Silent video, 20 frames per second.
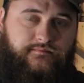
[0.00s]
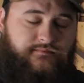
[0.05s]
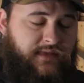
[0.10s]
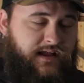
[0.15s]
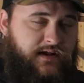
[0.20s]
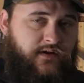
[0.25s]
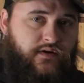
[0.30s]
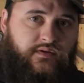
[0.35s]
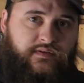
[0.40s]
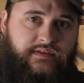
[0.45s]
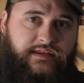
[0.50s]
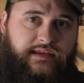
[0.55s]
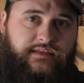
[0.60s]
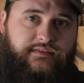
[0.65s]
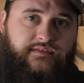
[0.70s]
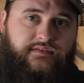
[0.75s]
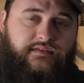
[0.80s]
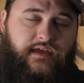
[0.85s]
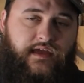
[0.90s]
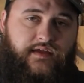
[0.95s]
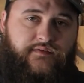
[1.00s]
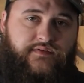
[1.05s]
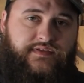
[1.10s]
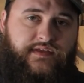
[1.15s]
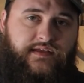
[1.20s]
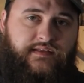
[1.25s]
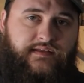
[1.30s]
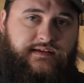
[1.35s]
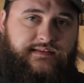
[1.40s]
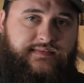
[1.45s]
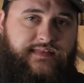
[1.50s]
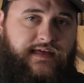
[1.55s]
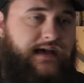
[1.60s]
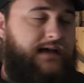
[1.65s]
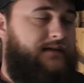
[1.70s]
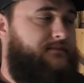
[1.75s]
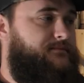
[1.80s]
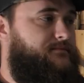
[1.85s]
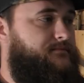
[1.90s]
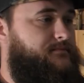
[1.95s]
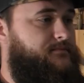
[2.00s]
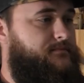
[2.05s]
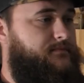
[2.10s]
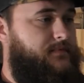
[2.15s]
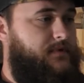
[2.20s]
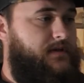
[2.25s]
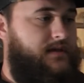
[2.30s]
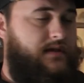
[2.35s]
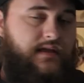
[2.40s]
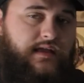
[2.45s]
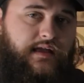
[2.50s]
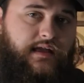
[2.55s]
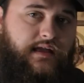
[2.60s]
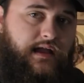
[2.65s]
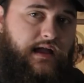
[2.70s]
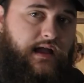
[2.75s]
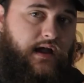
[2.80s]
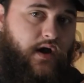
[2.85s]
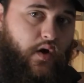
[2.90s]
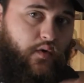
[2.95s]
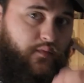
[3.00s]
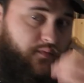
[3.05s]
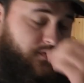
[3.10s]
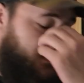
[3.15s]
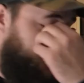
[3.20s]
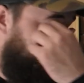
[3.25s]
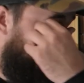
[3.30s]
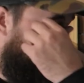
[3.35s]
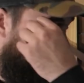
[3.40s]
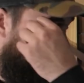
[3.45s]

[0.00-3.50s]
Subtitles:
arrow length, everything like that. Hopefully